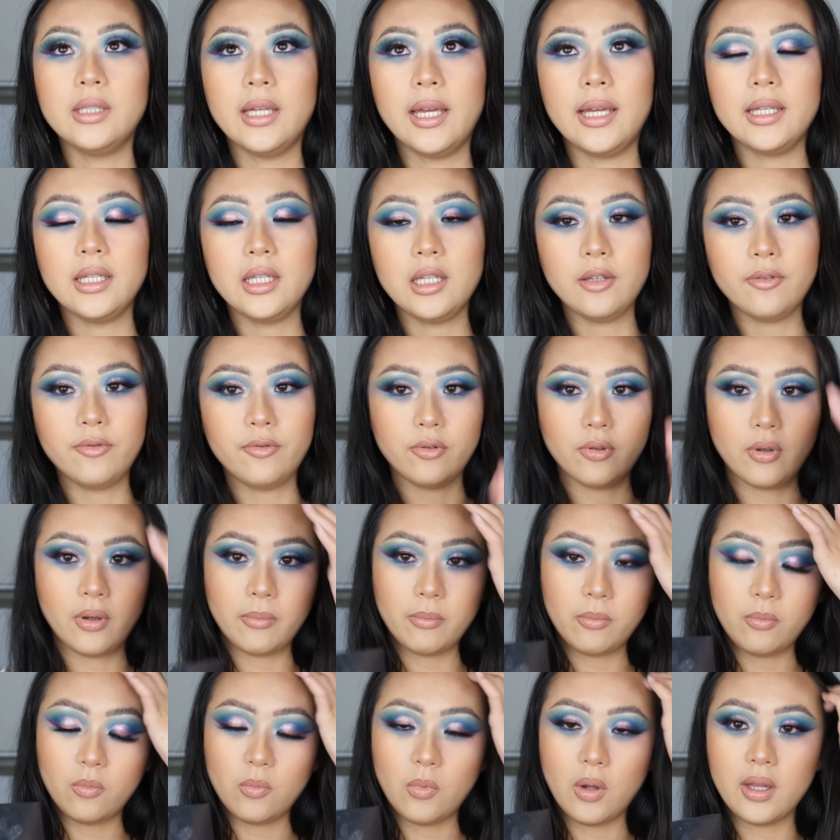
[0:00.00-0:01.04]
that if you
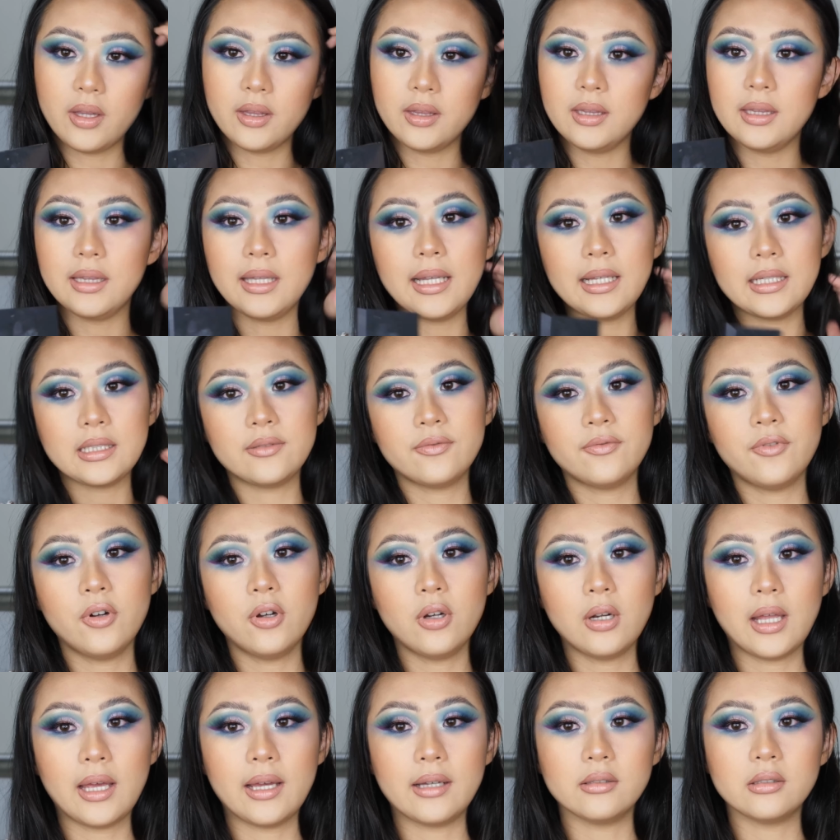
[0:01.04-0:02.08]
want less
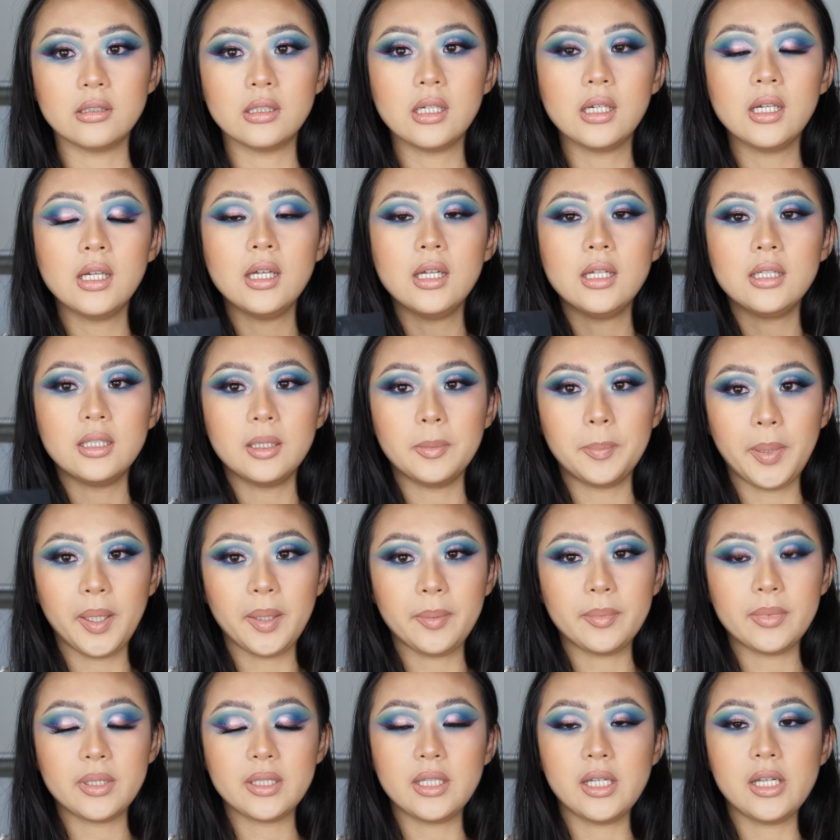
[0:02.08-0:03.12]
fallout, the
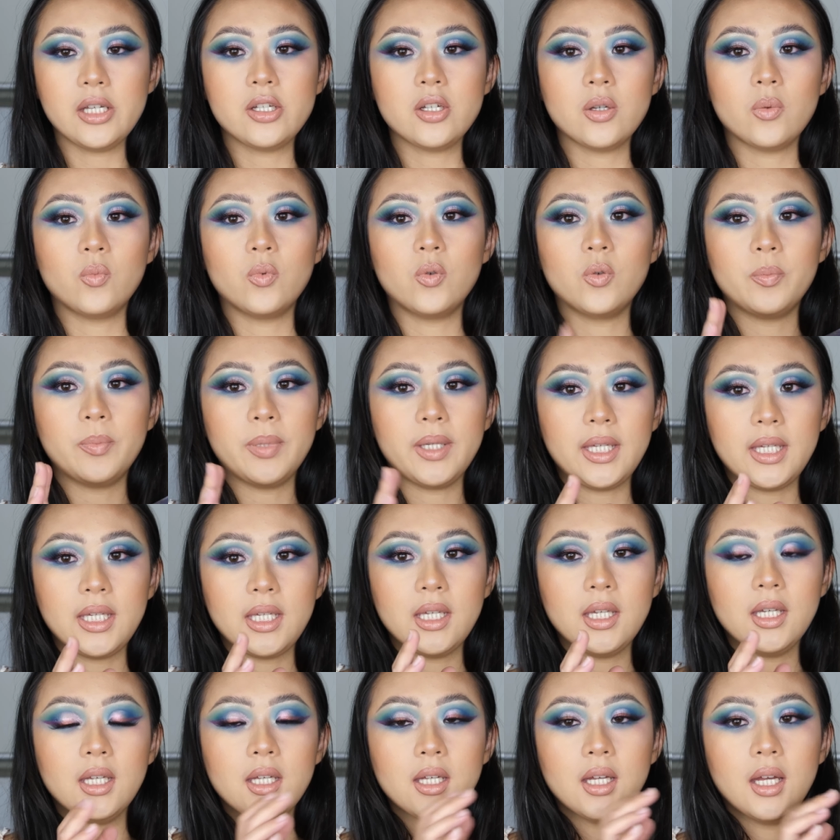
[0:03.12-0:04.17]
pigmentation will be
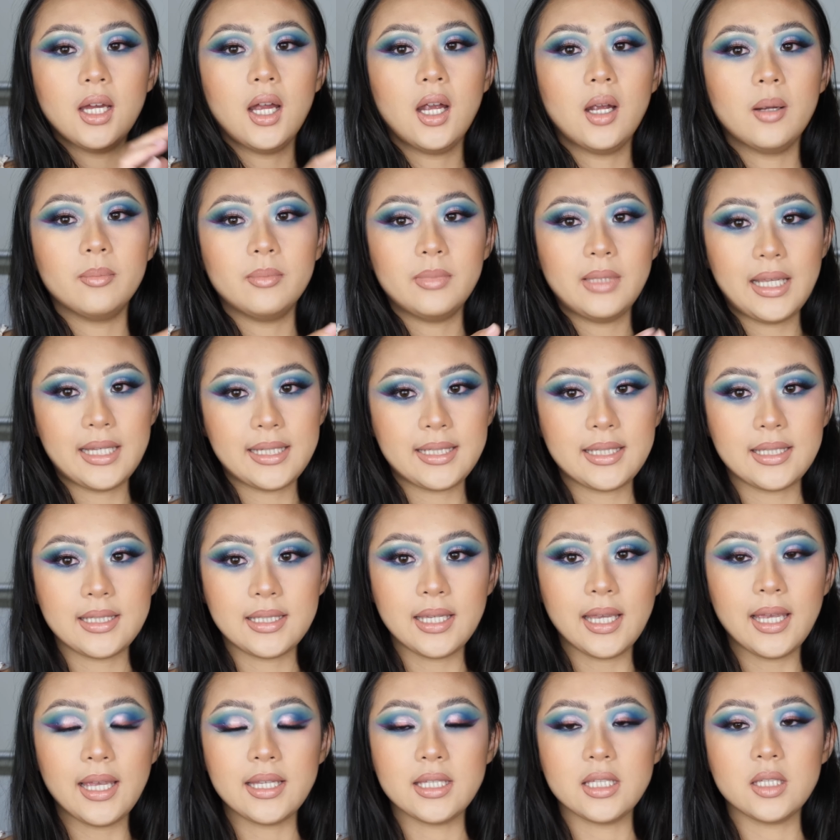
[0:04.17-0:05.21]
less
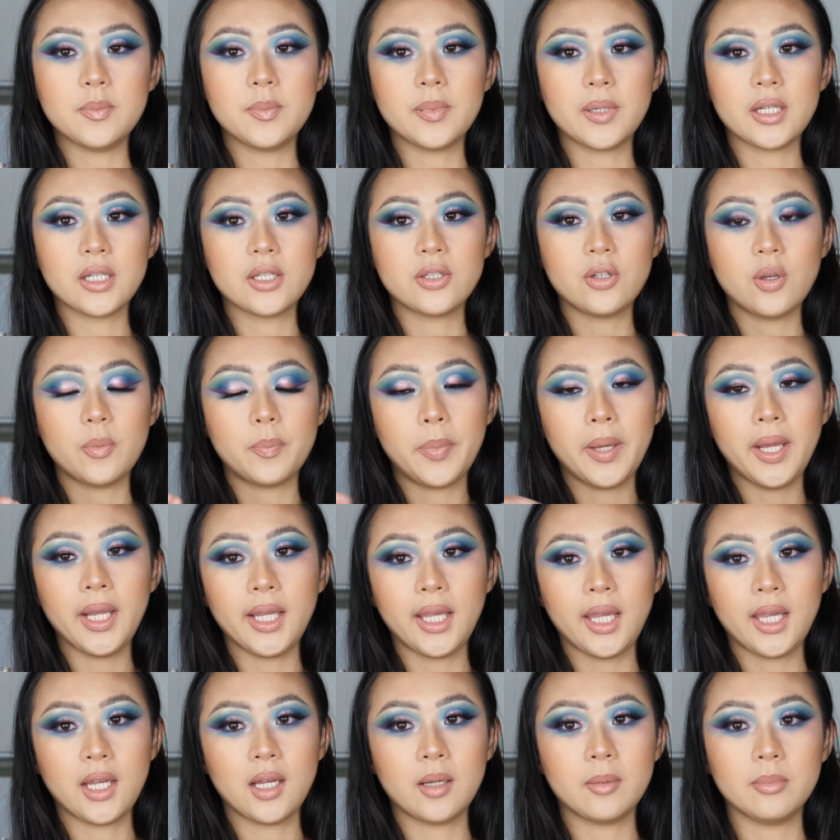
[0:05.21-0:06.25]
intense, because you're
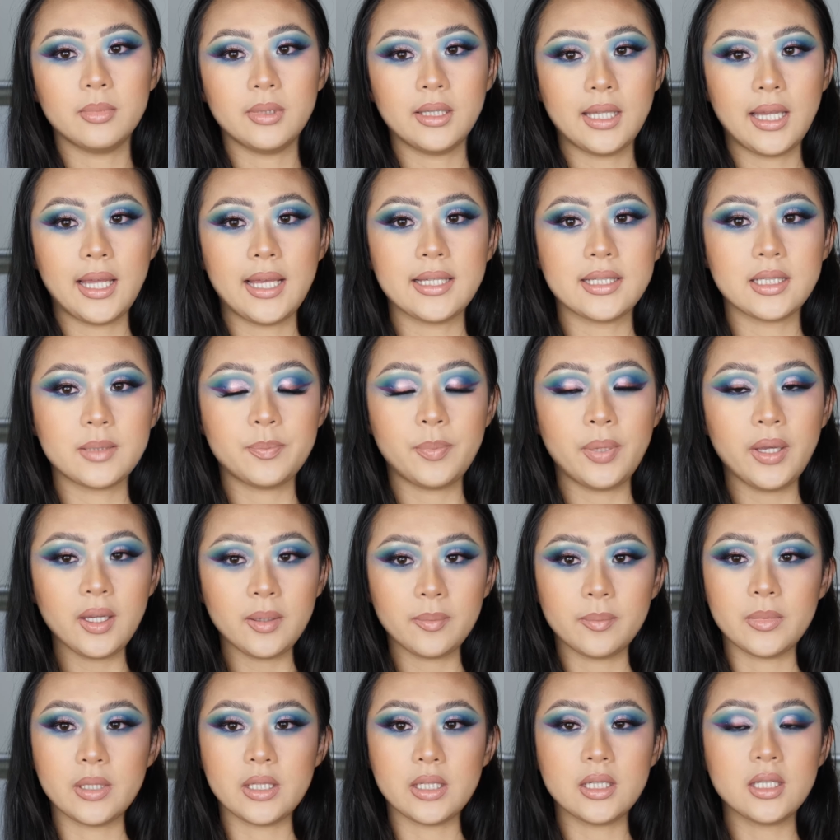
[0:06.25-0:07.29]
picking up less
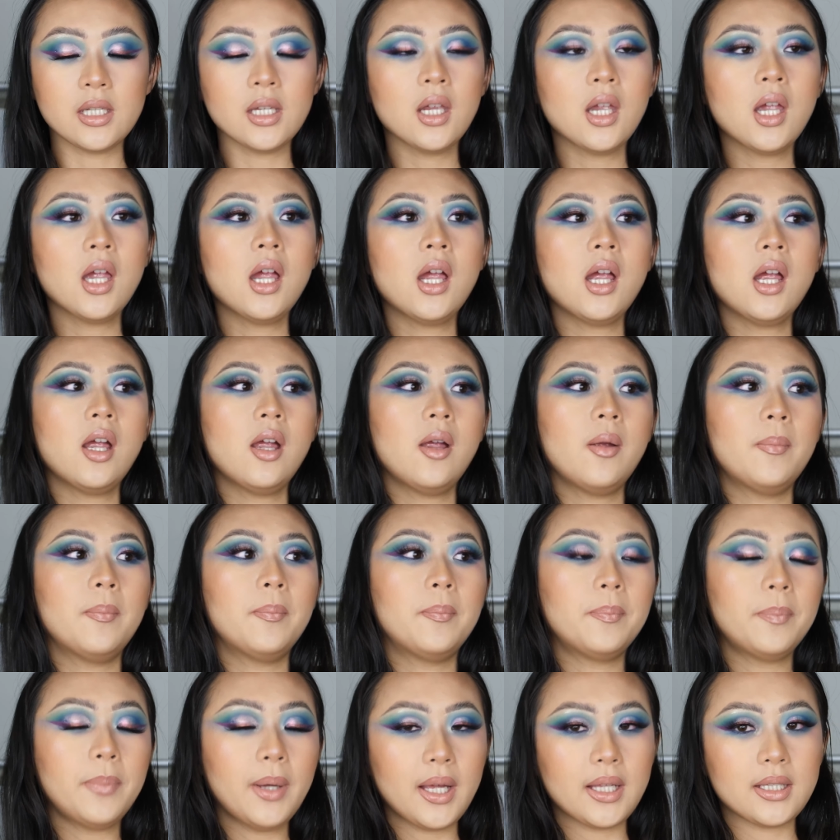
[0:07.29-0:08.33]
pigment.
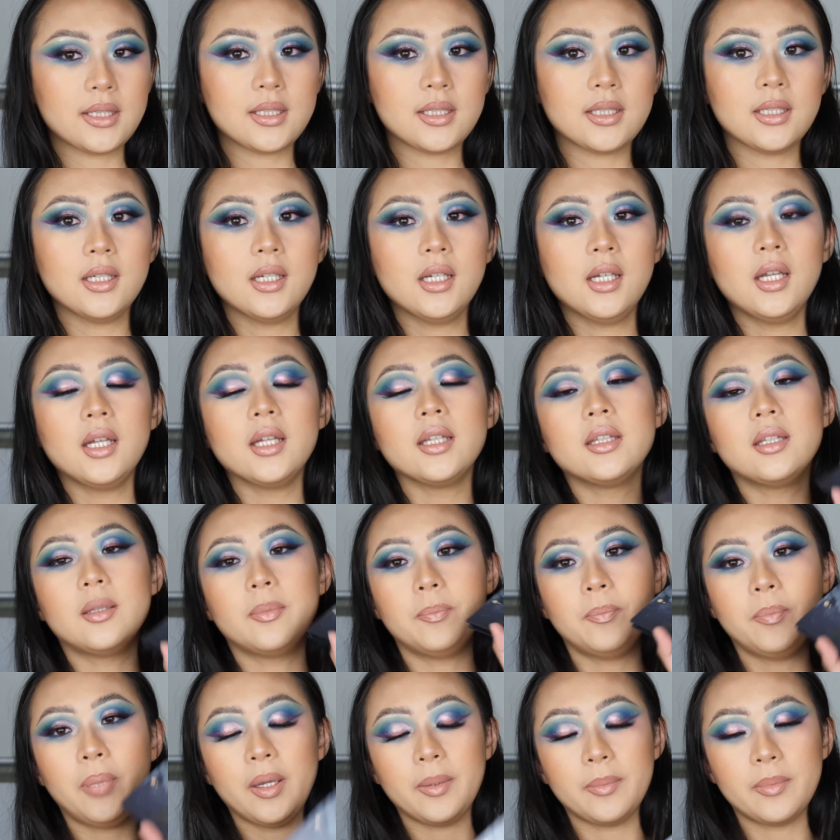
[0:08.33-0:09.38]
But the
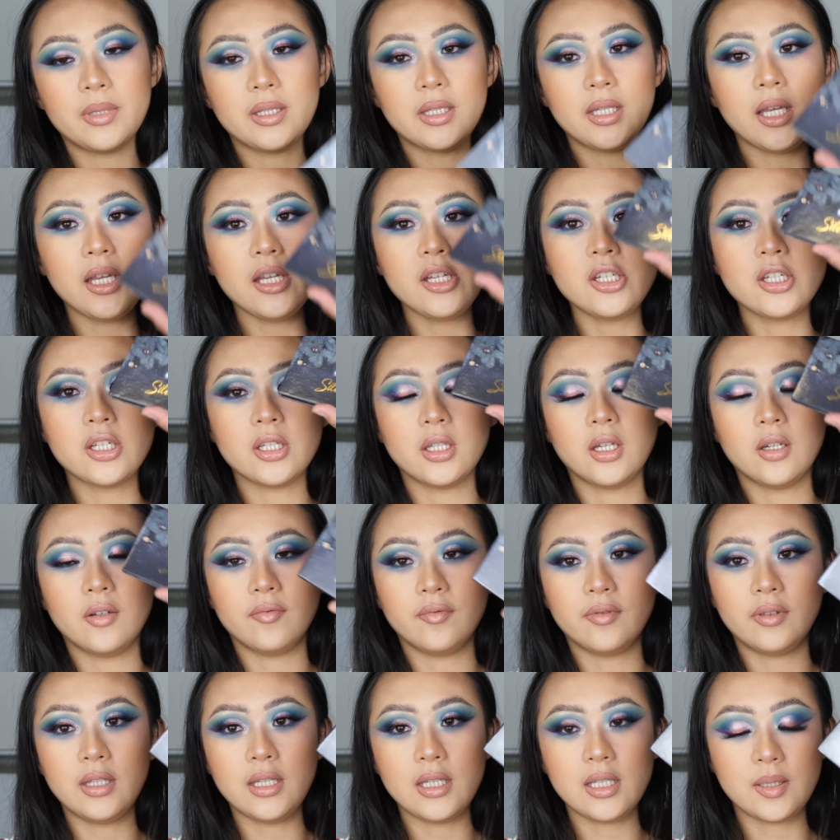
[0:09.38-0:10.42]
pigmentation
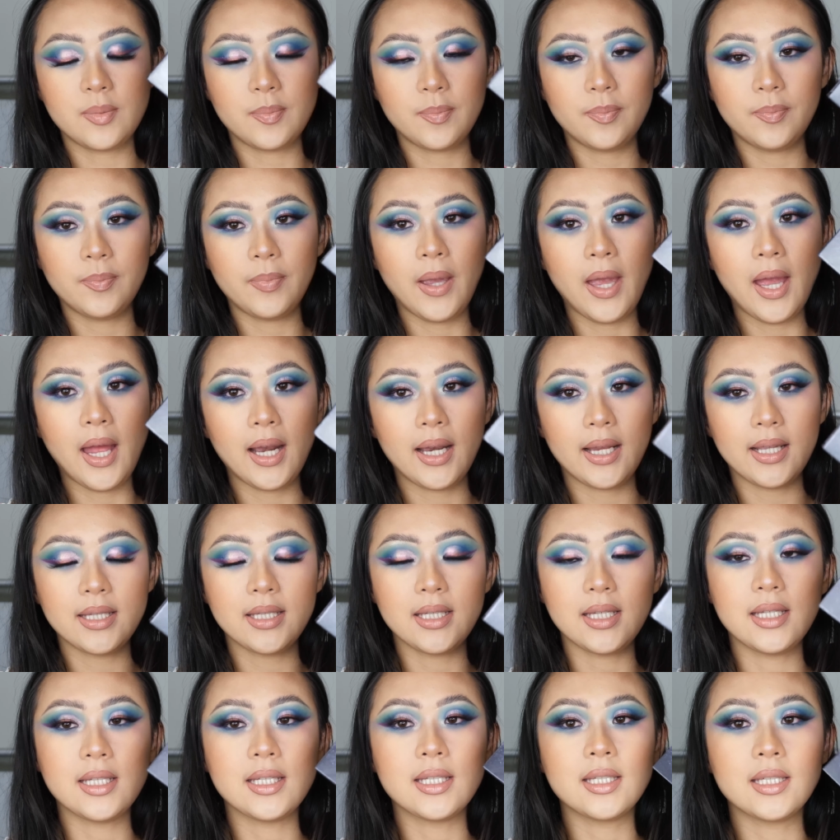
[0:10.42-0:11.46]
on this
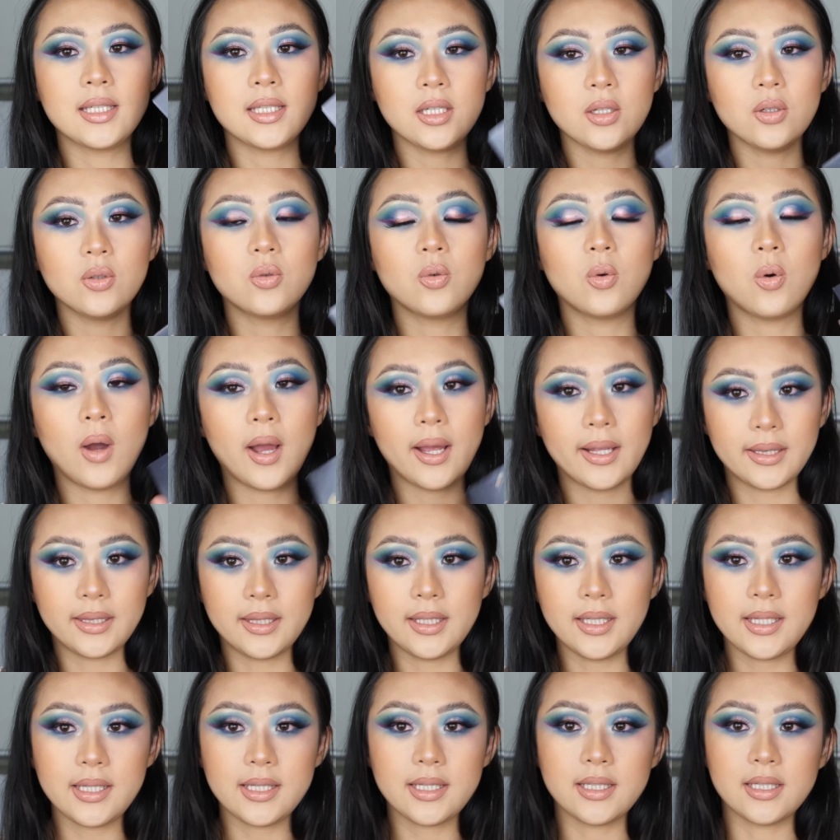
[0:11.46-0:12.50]
palette is still quite
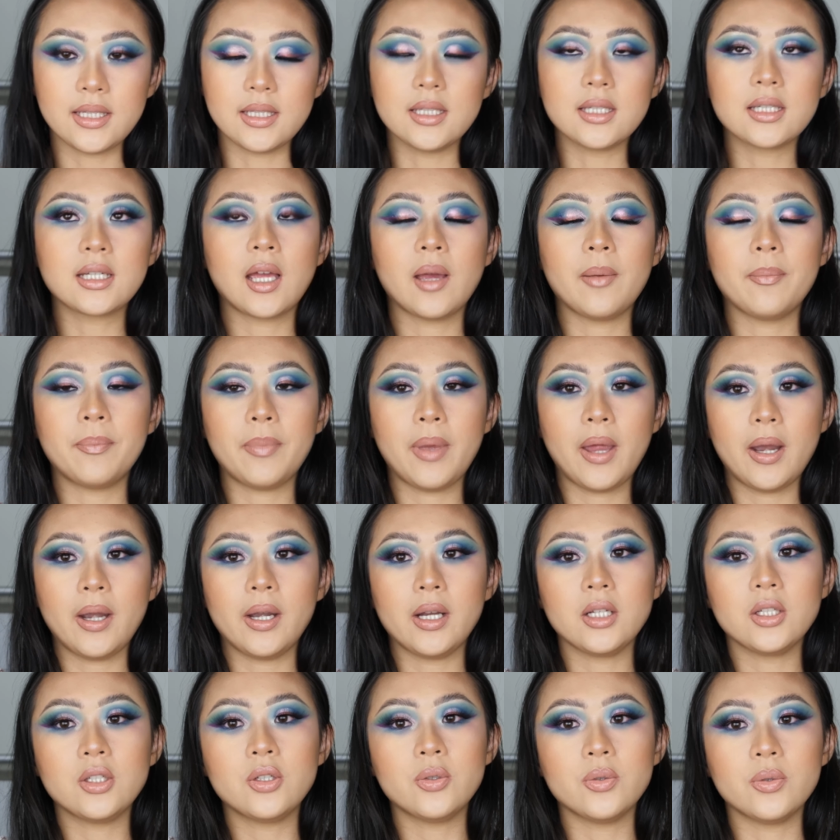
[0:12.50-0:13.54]
decent
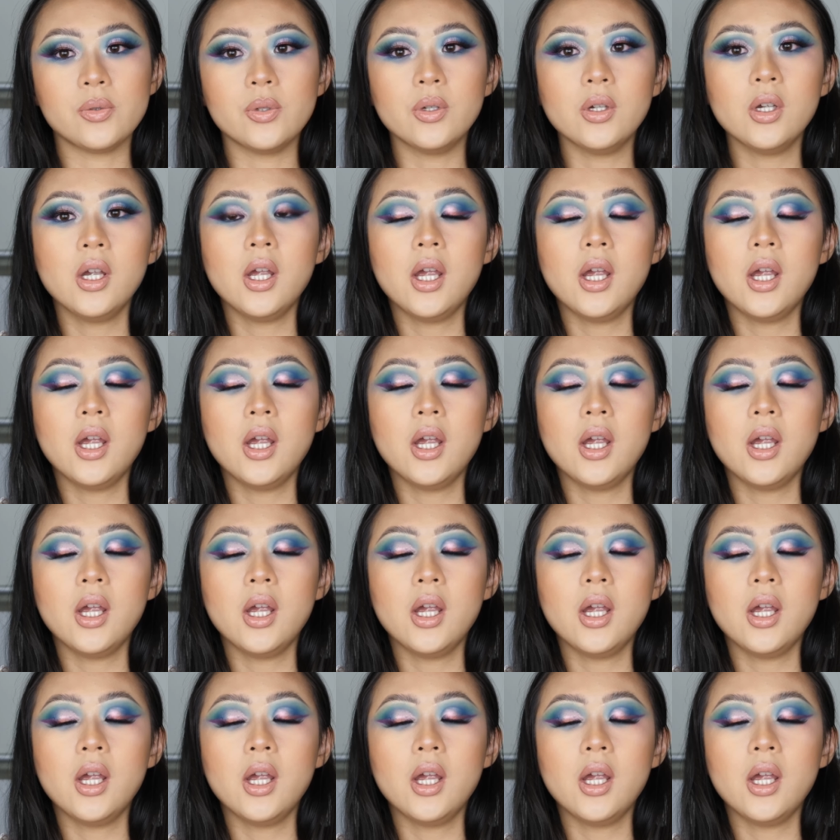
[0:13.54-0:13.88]
comparing to